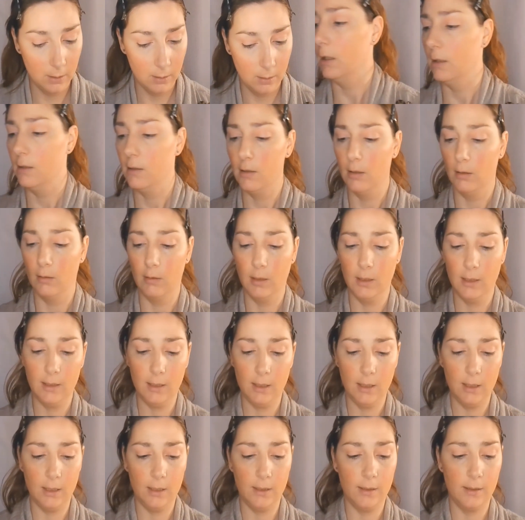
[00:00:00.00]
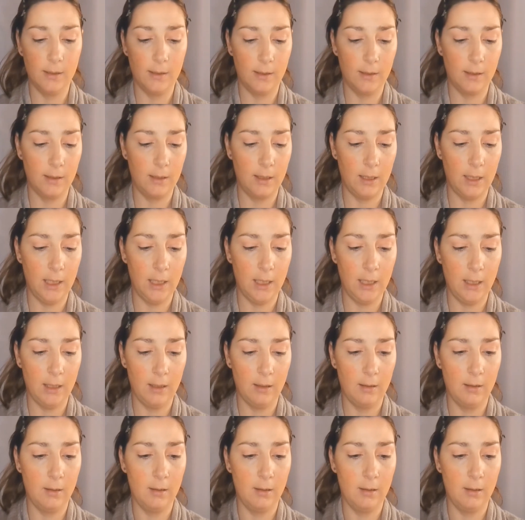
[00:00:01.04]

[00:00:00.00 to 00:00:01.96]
So this is the